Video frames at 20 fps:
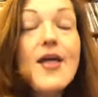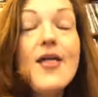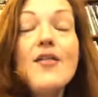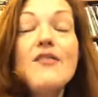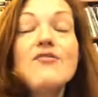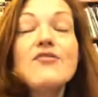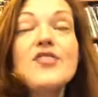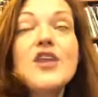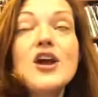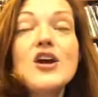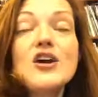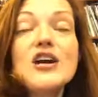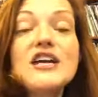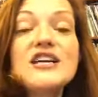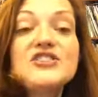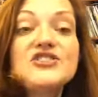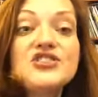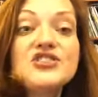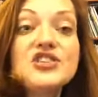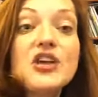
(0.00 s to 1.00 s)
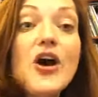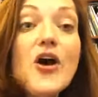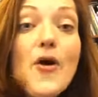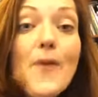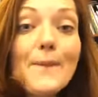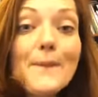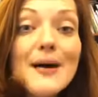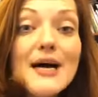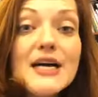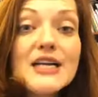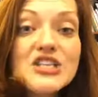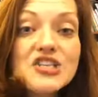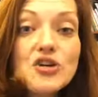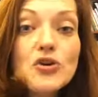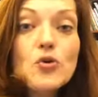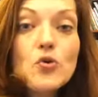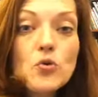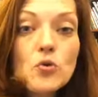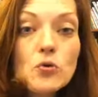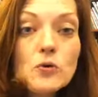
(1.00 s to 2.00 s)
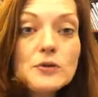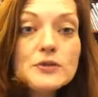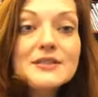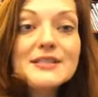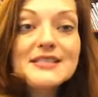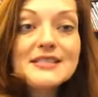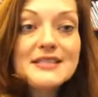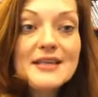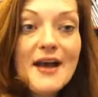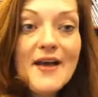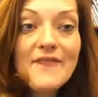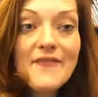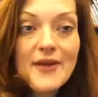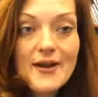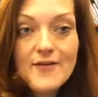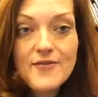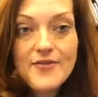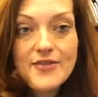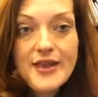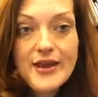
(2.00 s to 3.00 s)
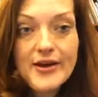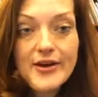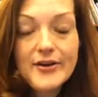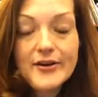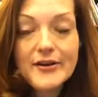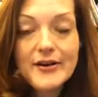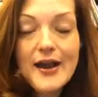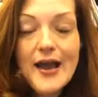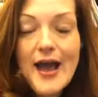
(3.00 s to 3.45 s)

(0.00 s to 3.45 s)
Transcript: There is so much cool stuff out there.